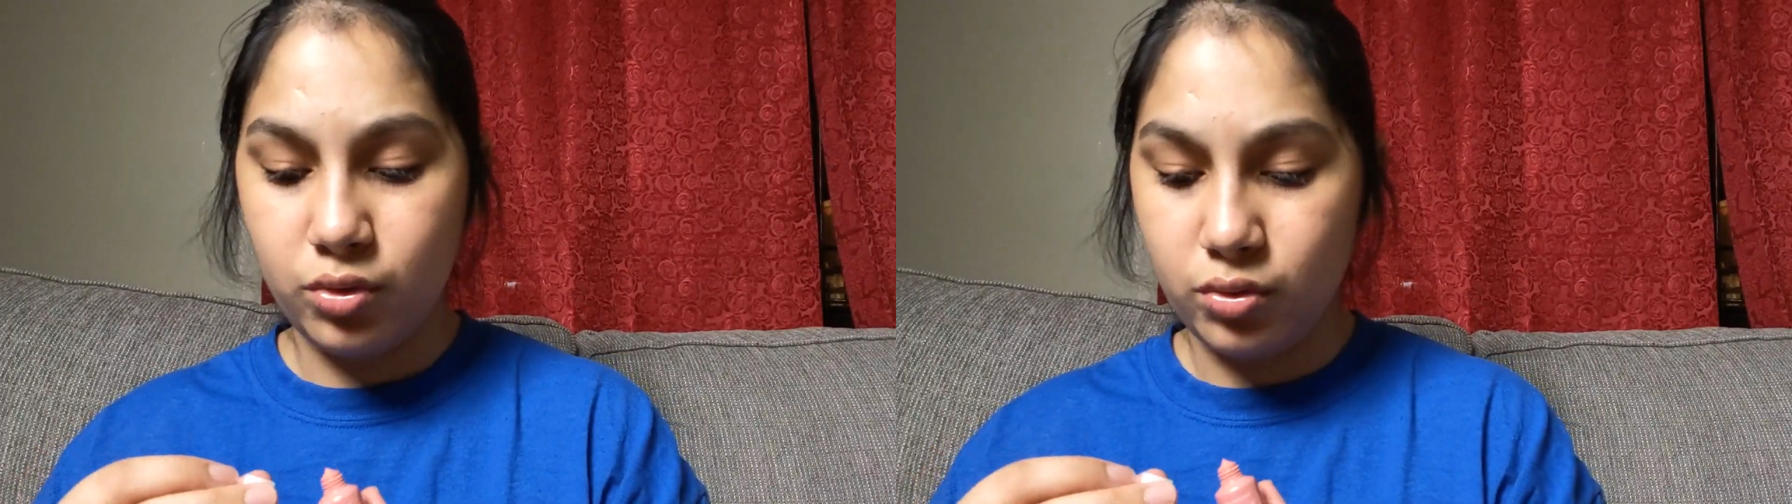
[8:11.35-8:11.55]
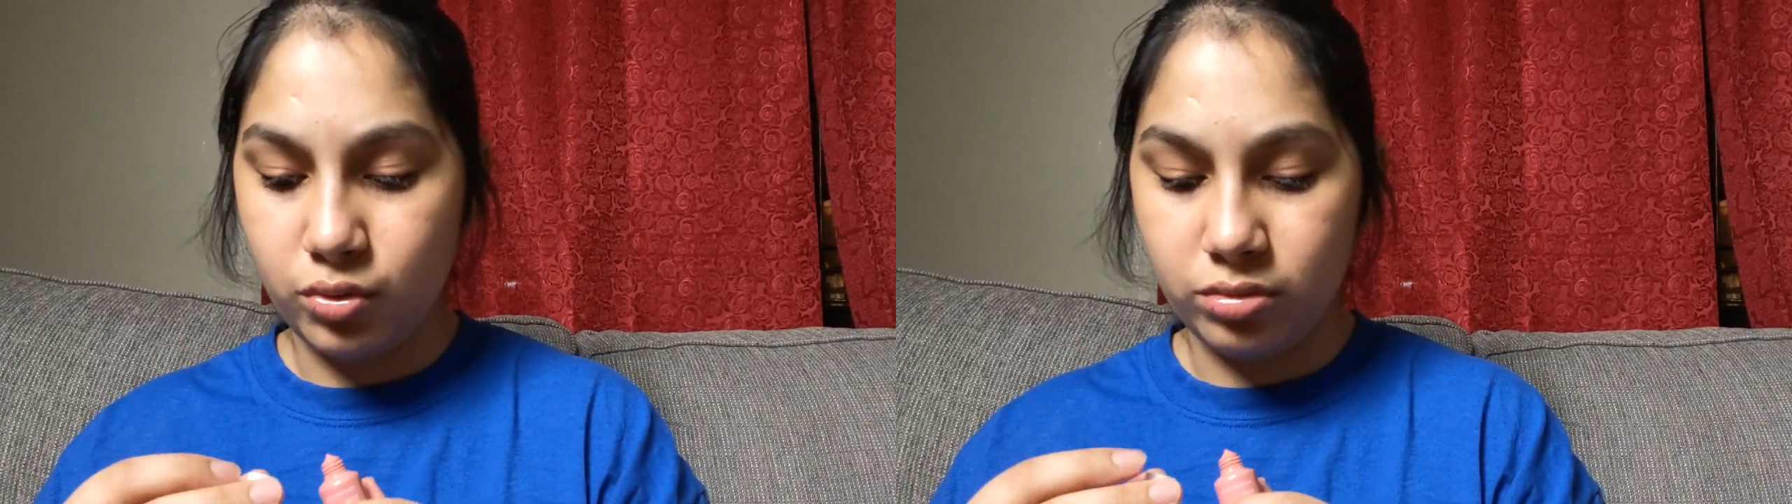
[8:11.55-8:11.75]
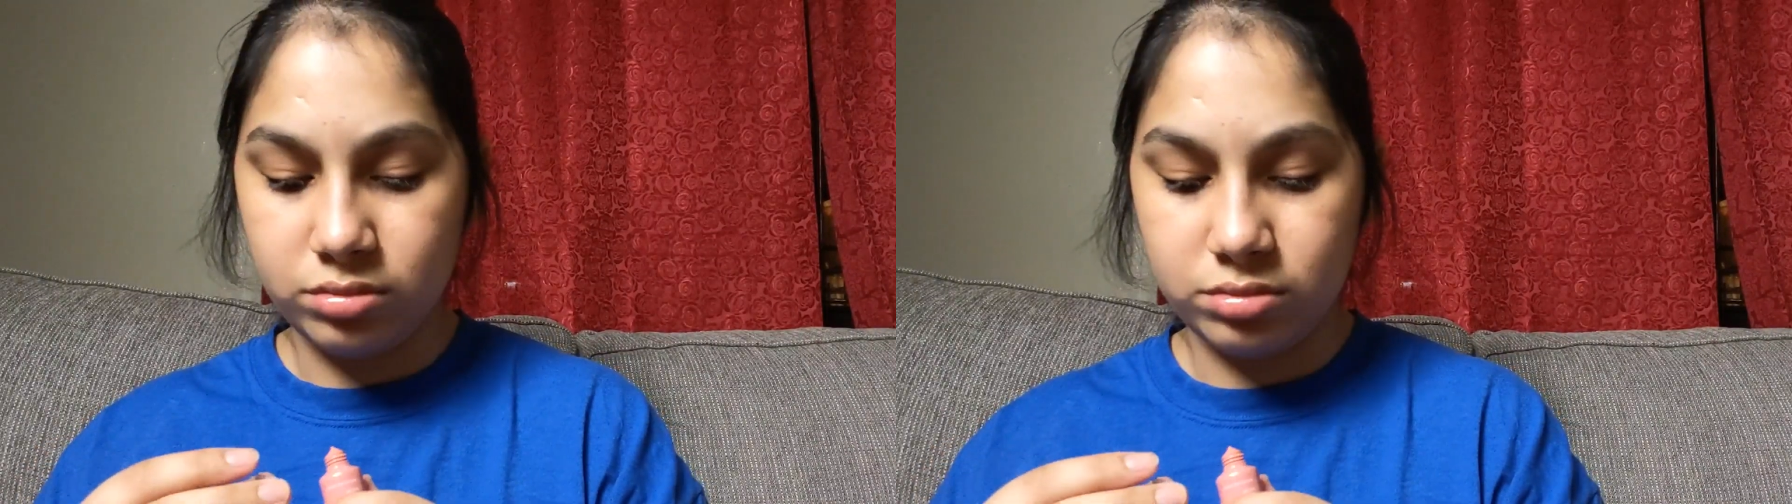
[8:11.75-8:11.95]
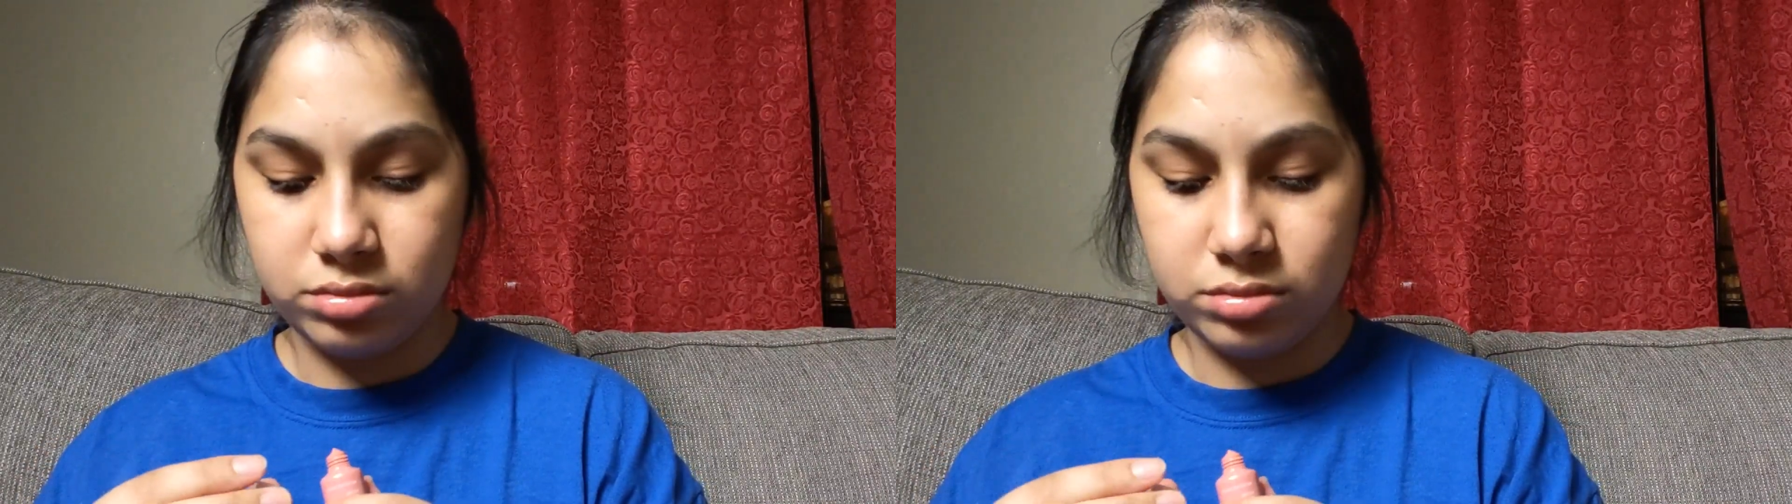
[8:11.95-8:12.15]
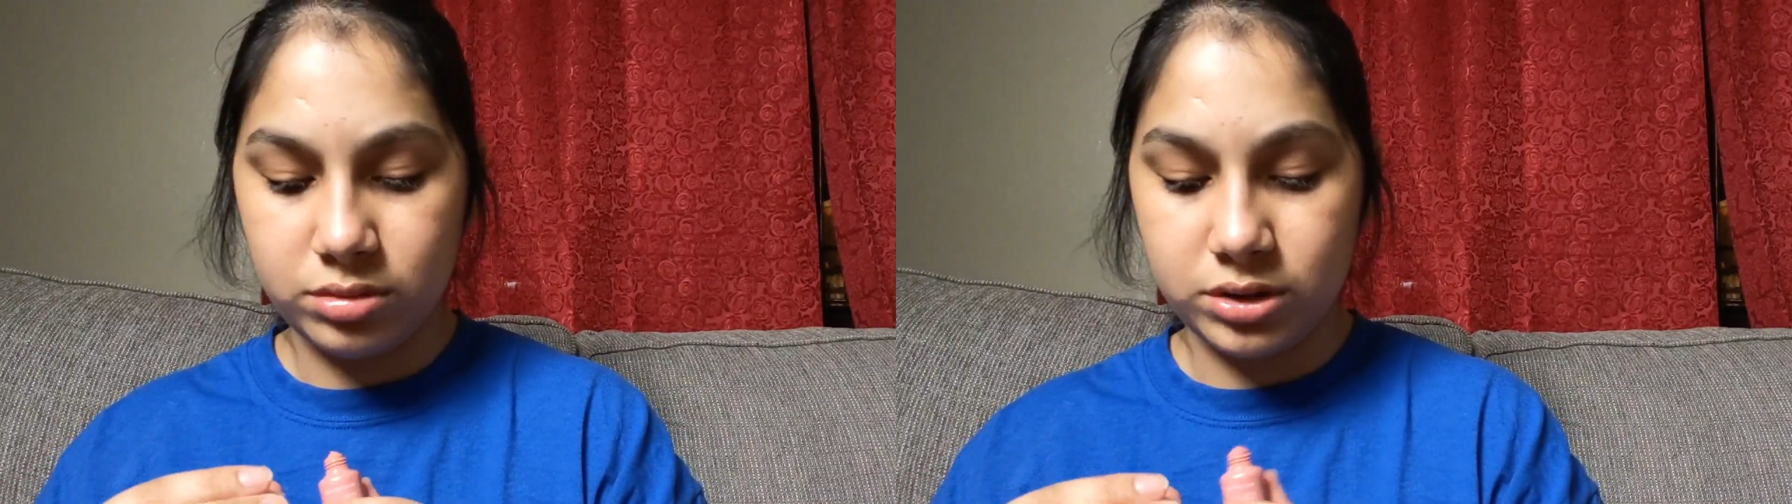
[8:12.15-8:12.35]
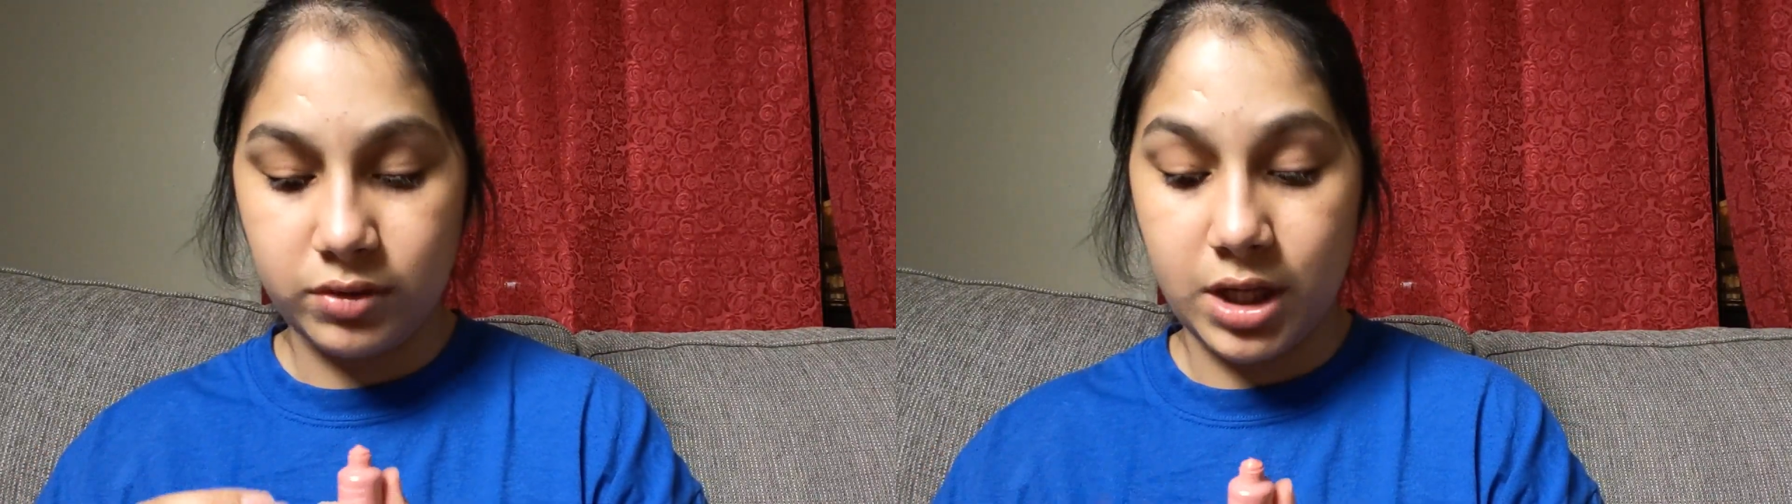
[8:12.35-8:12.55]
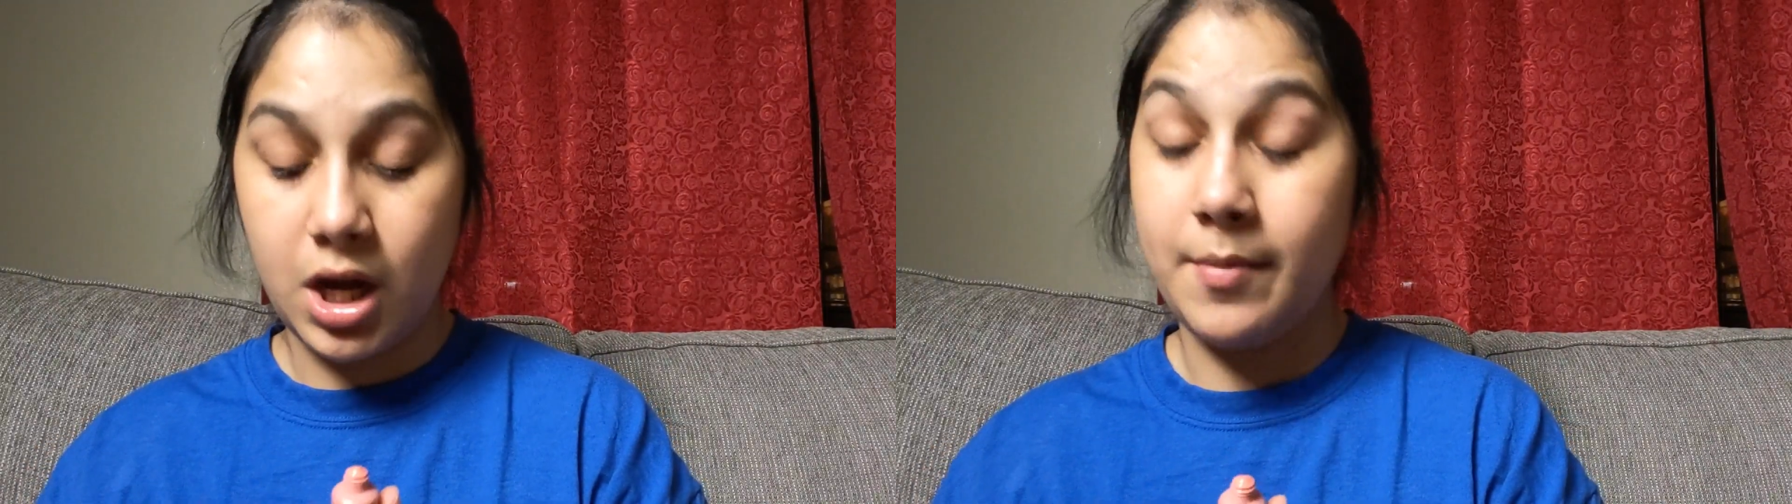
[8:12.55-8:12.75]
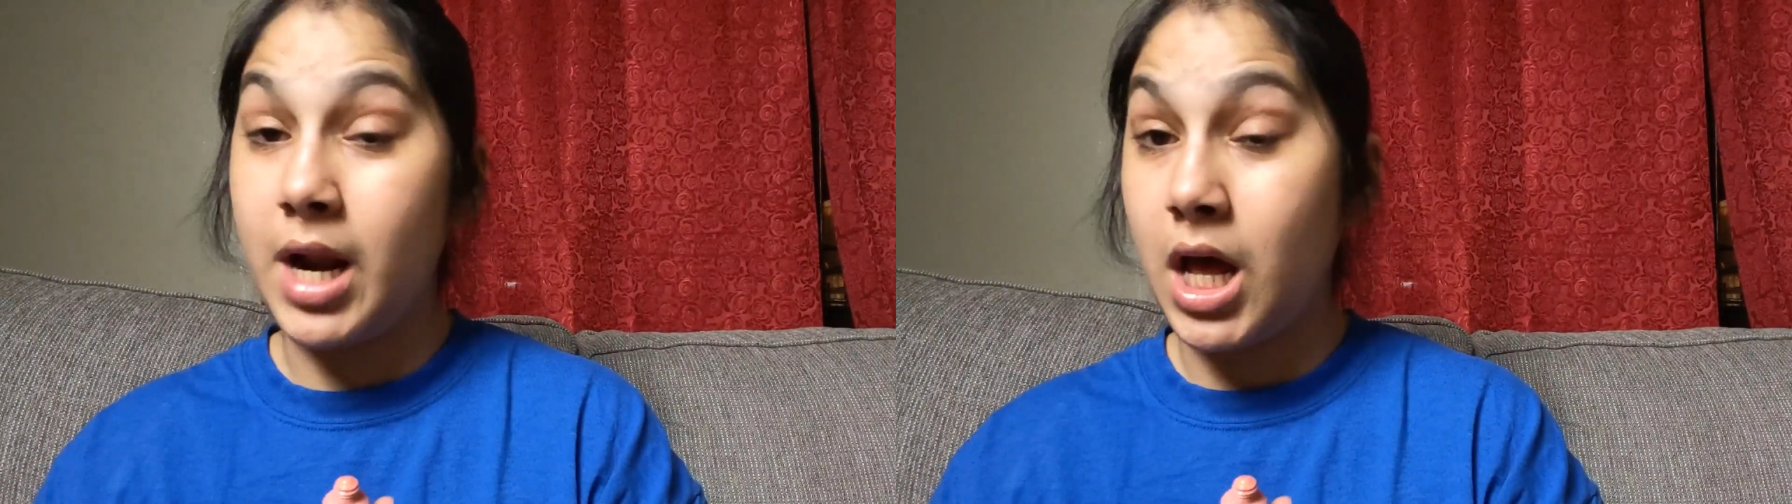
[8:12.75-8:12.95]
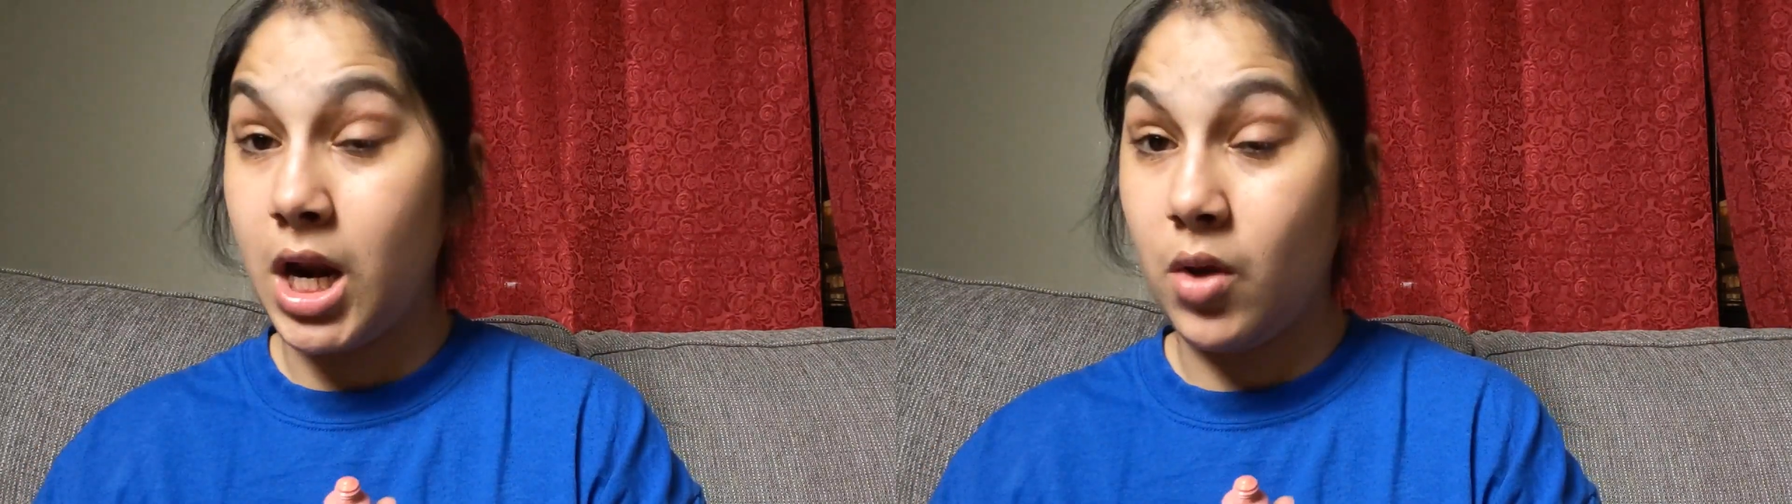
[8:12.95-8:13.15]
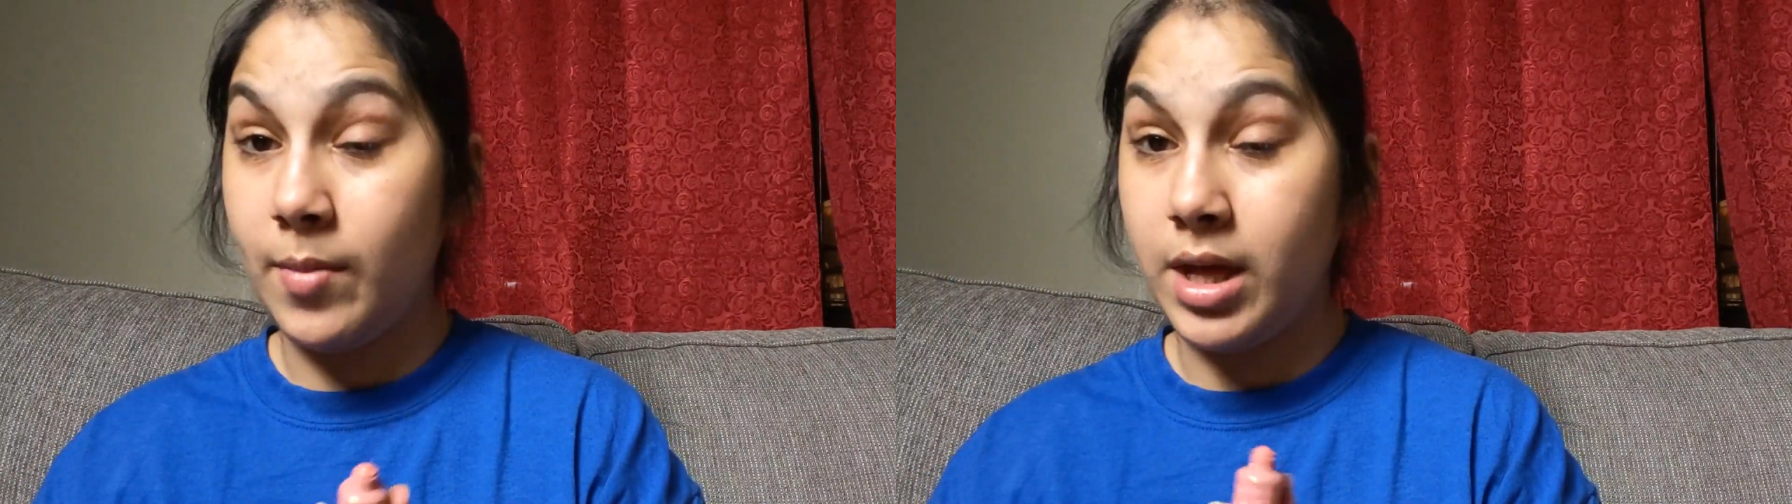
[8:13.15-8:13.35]
Ooh, it's already coming
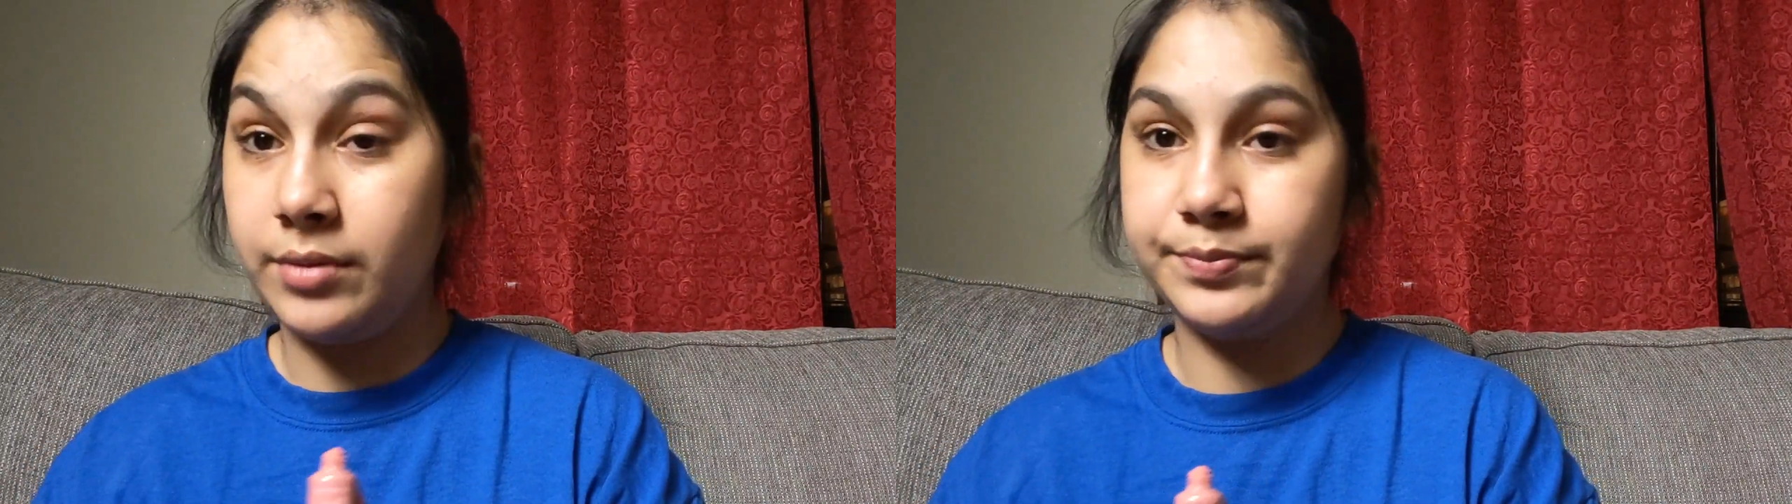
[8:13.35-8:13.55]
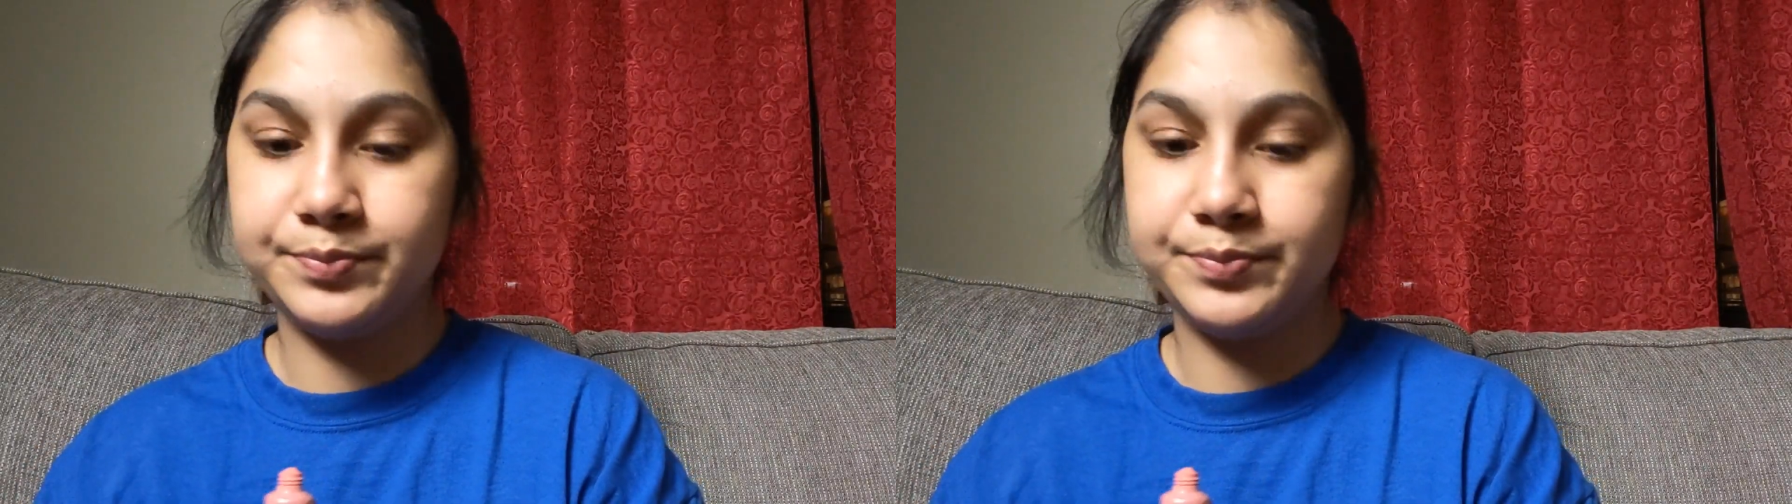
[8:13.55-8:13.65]
out a little bit.